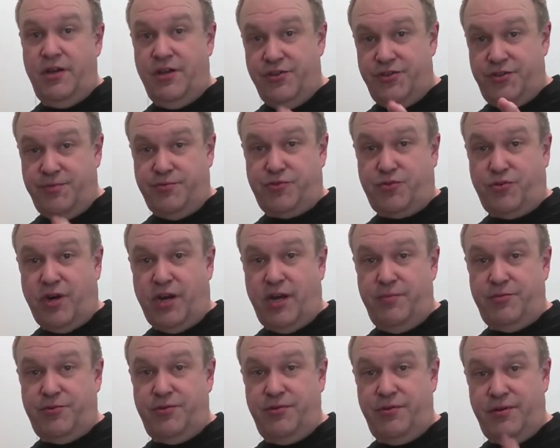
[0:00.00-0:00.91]

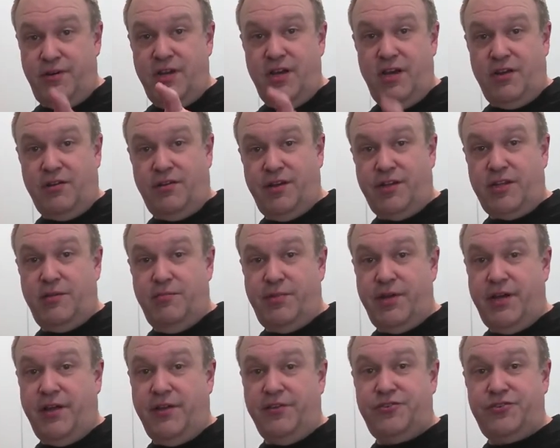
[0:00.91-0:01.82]
Subscribe to it, click the
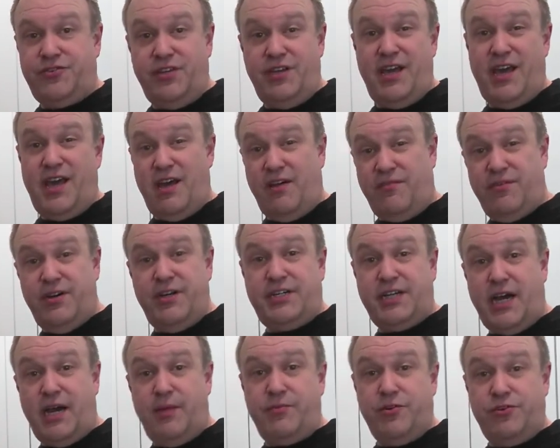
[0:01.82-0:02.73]
bell, see every
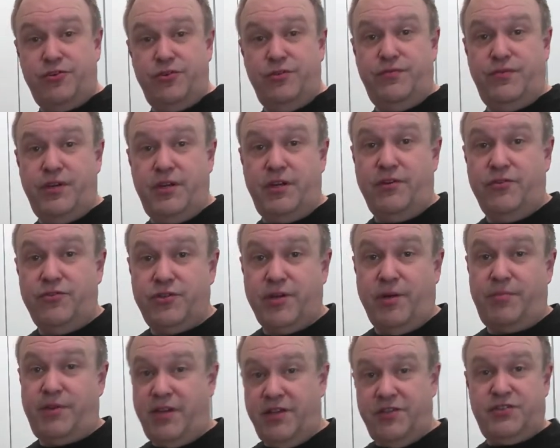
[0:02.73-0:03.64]
time there's new videos
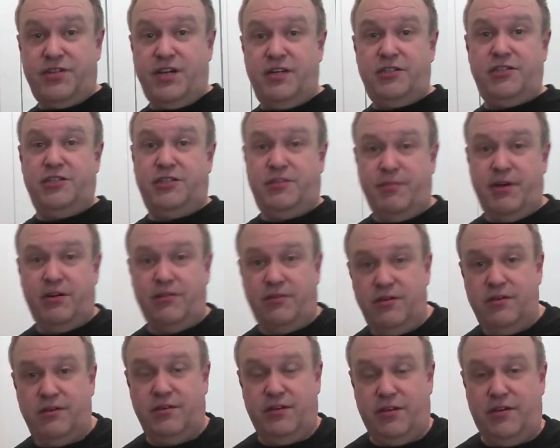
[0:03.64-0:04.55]
up. Because it's not just about
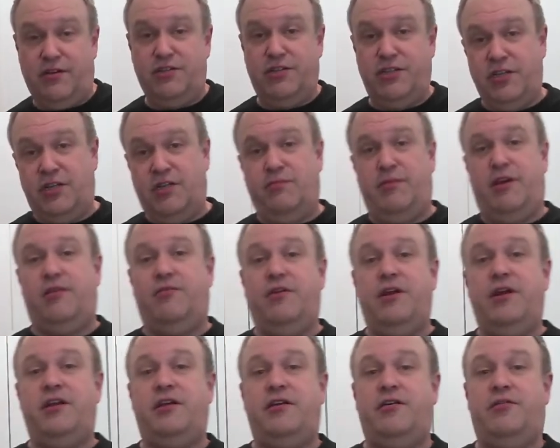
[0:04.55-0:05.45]
cooking on Tiki Man
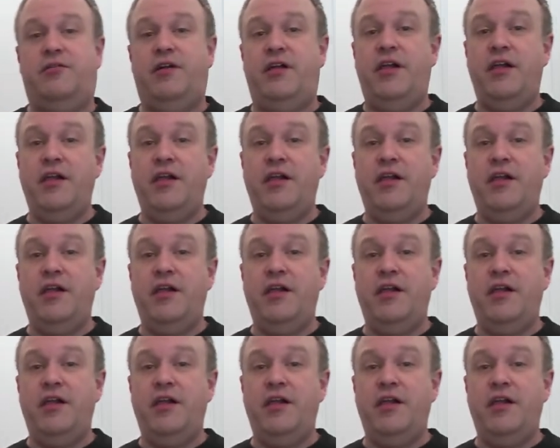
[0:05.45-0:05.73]
Radio.